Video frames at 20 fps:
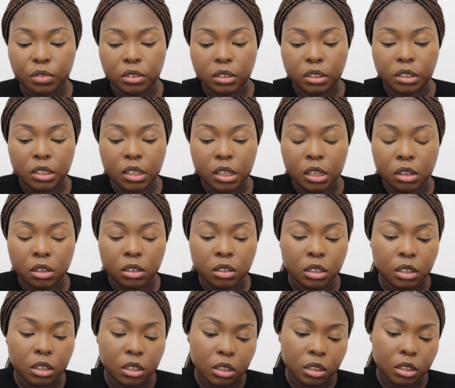concealer,
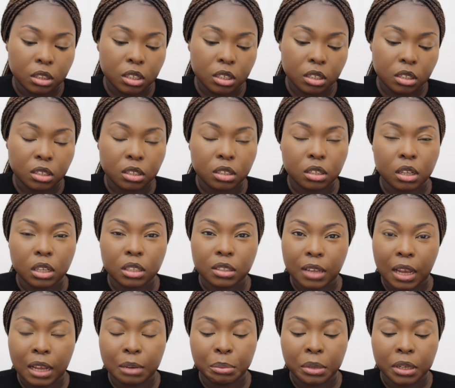and this is a
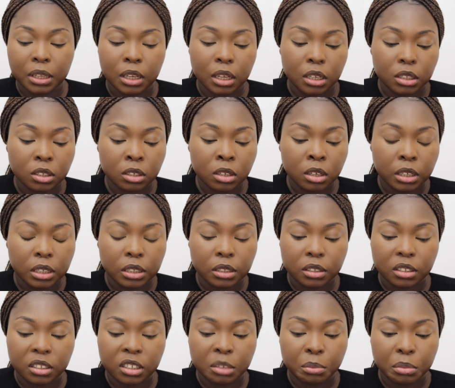tad bit lighter in
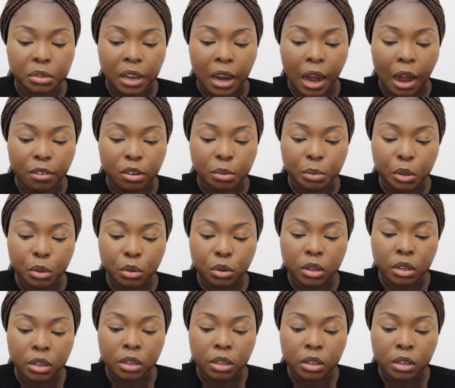deep caramel.